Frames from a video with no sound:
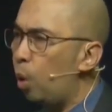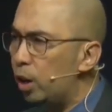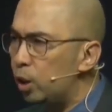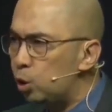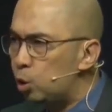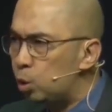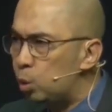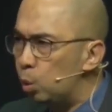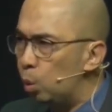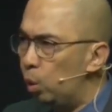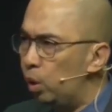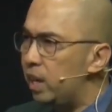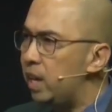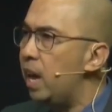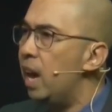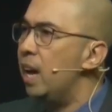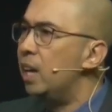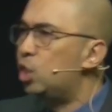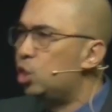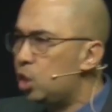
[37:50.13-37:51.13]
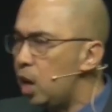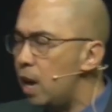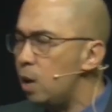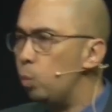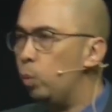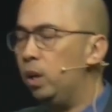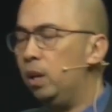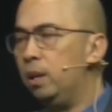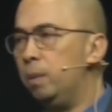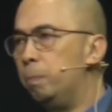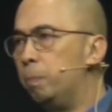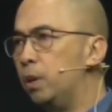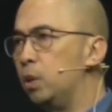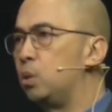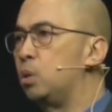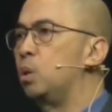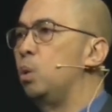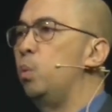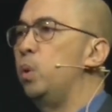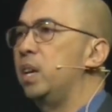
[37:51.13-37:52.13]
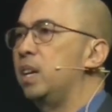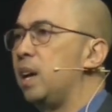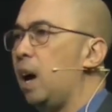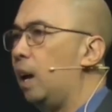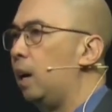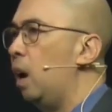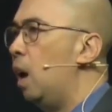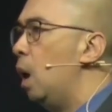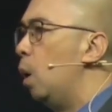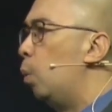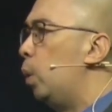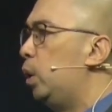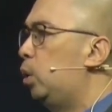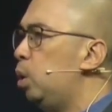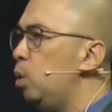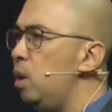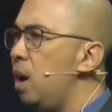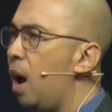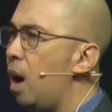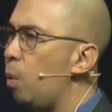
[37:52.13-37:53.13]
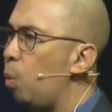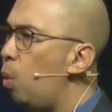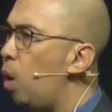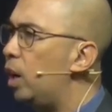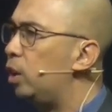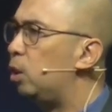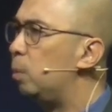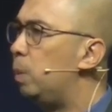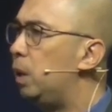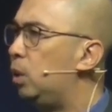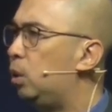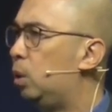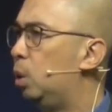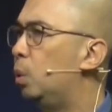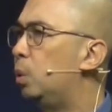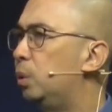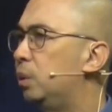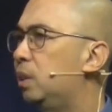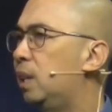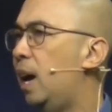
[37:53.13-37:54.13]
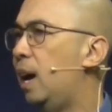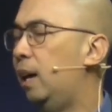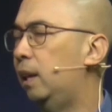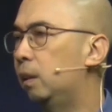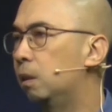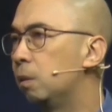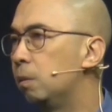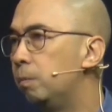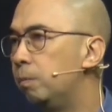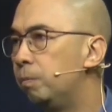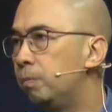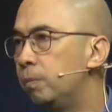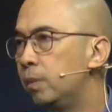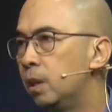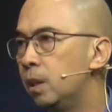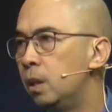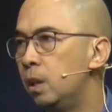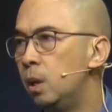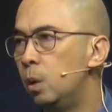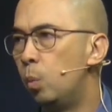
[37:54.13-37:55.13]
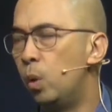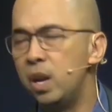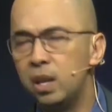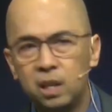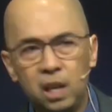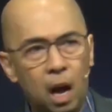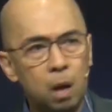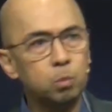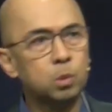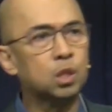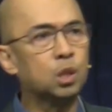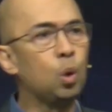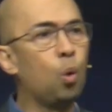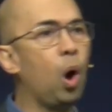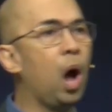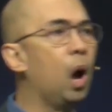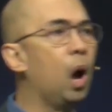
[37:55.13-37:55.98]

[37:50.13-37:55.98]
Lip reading: who are truly, genuinely pursuing God. We do not want to be told that. When it comes to